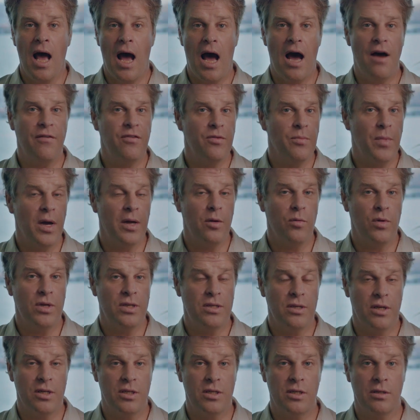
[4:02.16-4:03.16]
After my
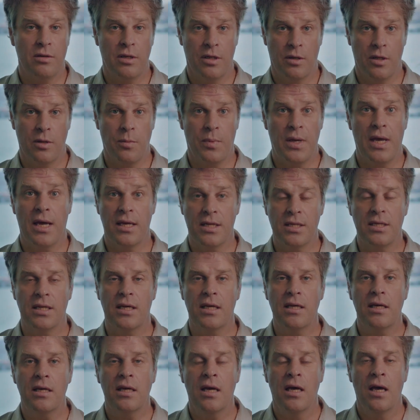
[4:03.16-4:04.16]
research in the
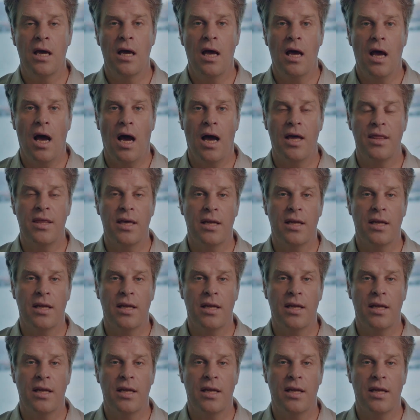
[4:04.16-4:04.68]
PhD, I